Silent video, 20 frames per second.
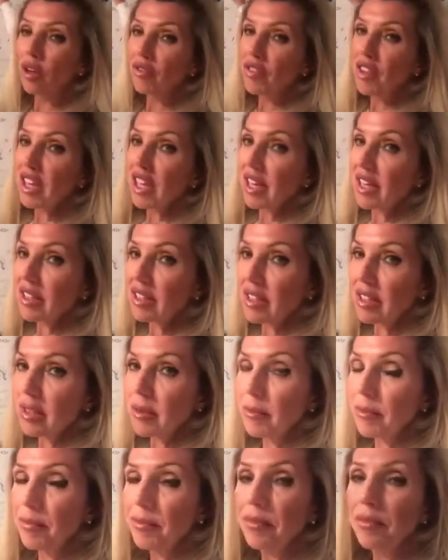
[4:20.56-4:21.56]
of these
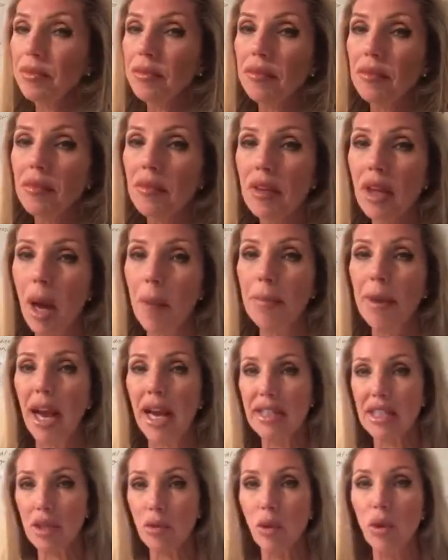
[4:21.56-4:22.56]

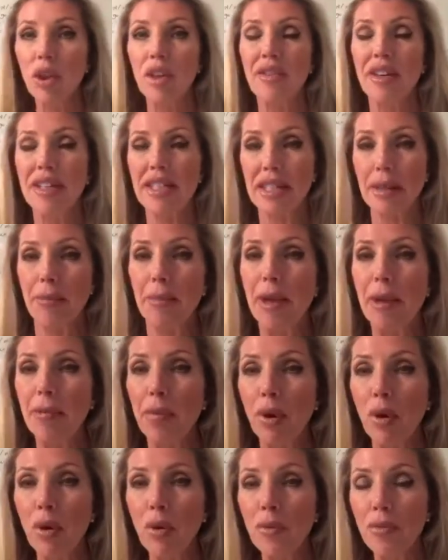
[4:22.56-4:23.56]
apply to all of us, the
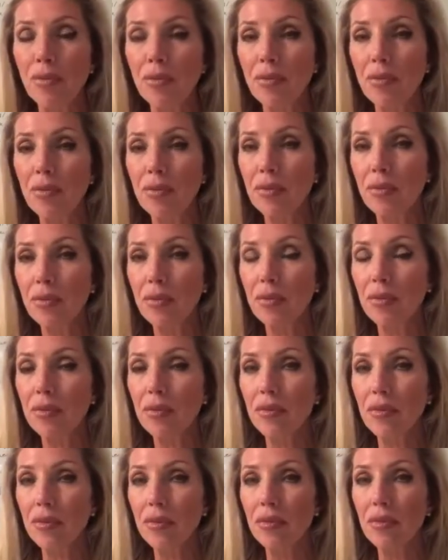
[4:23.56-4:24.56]
people.
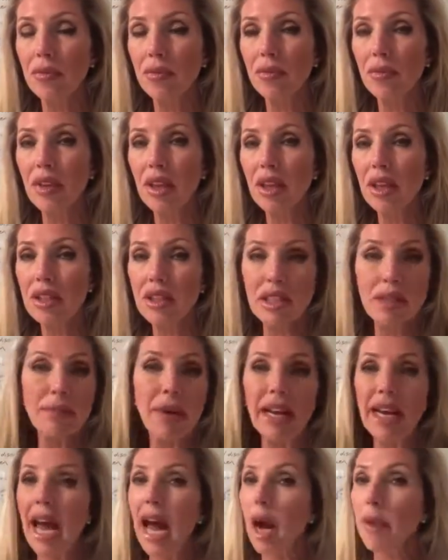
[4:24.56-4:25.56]
Doesn't
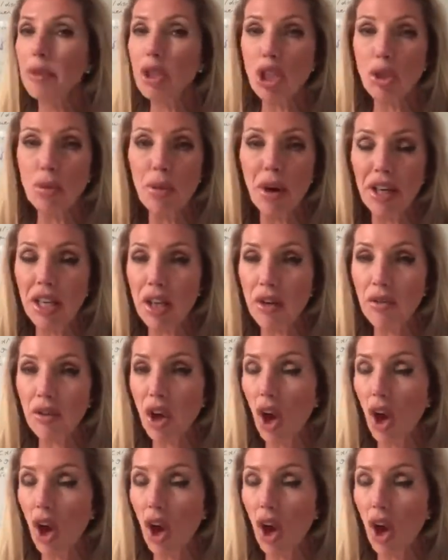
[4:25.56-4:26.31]
matter how much money you've